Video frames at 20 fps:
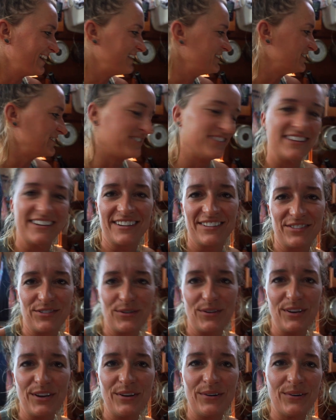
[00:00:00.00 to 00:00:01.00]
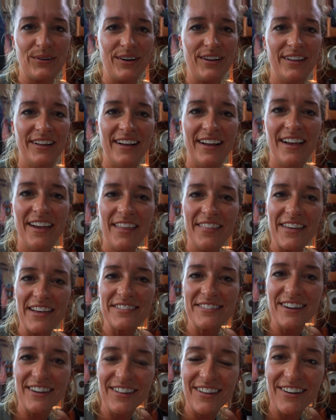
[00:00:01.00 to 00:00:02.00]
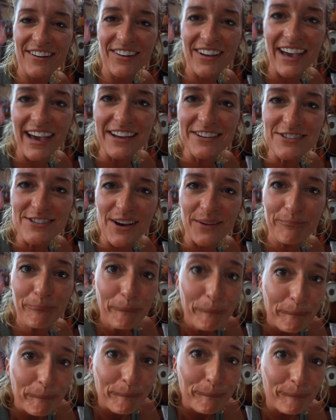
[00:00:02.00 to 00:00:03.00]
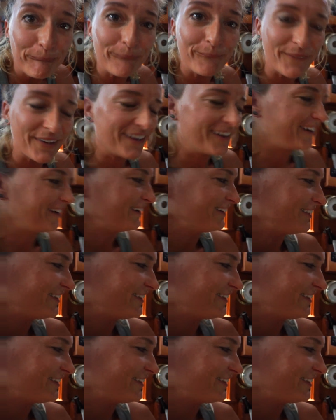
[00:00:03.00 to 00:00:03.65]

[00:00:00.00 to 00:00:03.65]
I just think it's really cool. That's our little ketchup, our